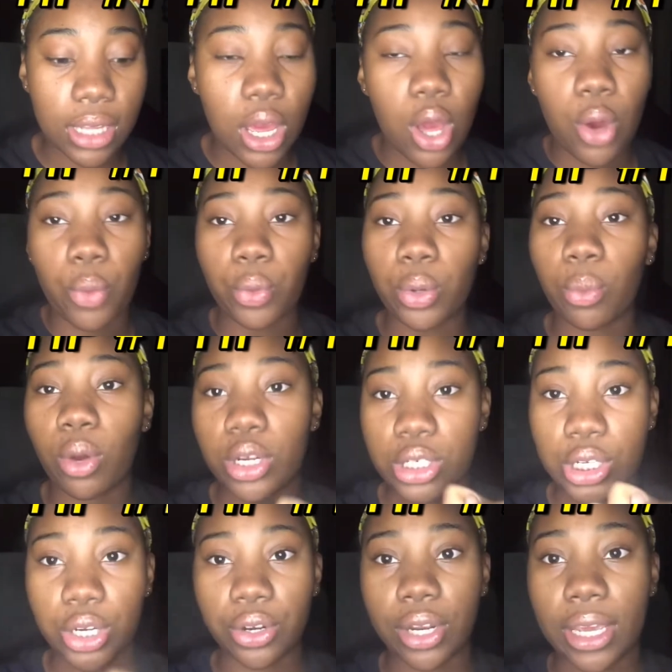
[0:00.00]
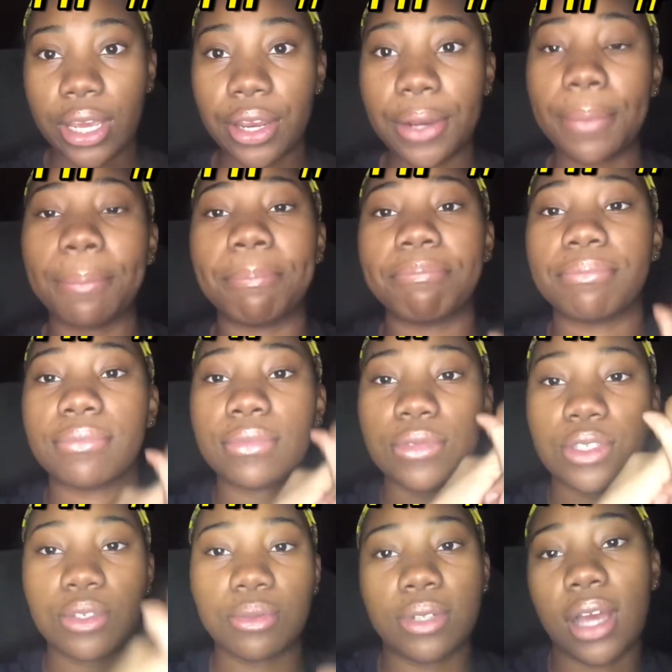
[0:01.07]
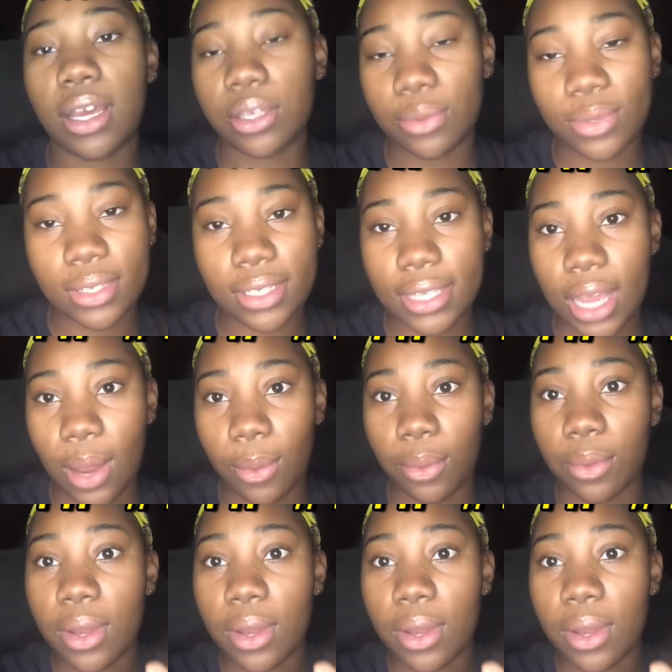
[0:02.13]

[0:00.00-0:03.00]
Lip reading: when washing your hair, do not use a towel.